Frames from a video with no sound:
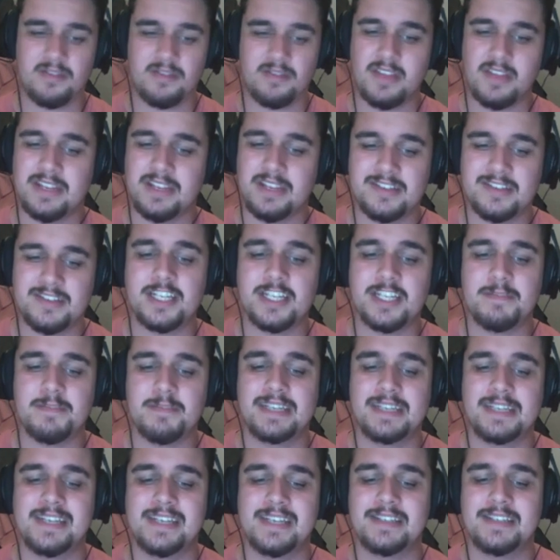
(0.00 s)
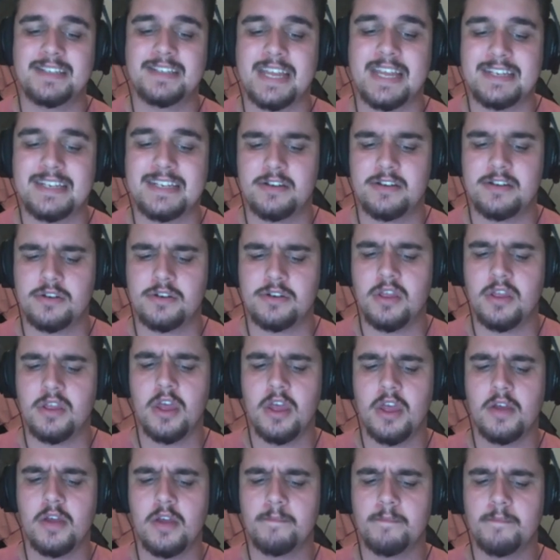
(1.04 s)
it just doesn't make sense that they didn't
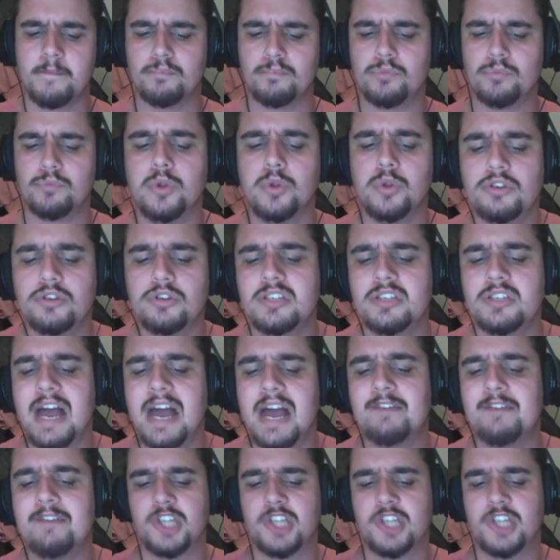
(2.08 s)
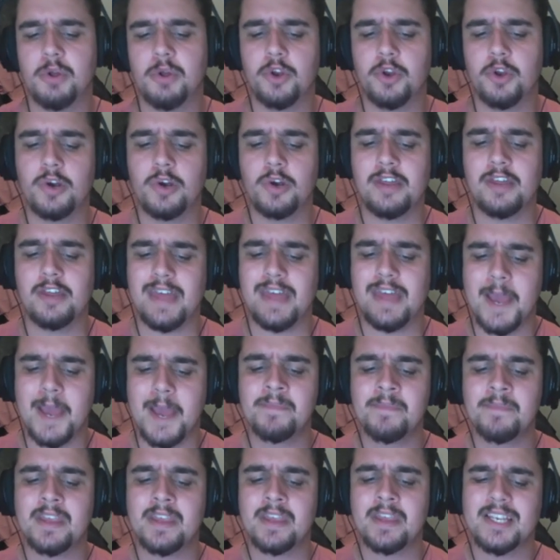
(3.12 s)
look to have a solid hooker
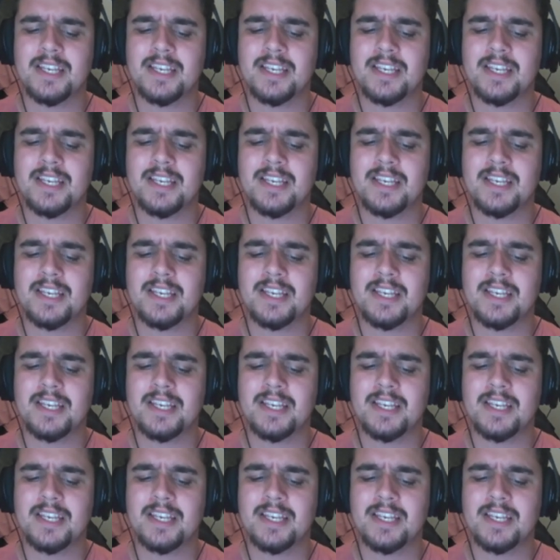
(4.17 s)
there.